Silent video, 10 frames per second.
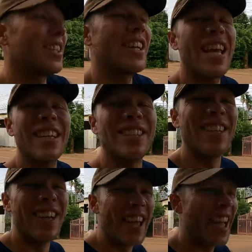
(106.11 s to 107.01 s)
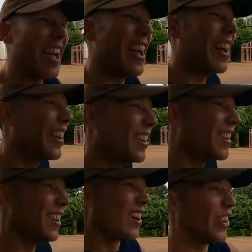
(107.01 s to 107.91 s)
sanan
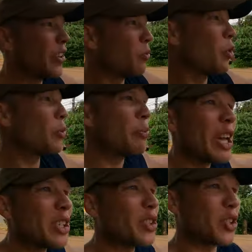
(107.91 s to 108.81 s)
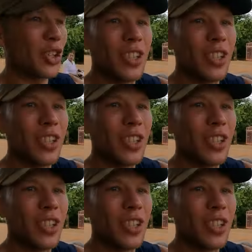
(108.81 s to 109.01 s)
on the wood bench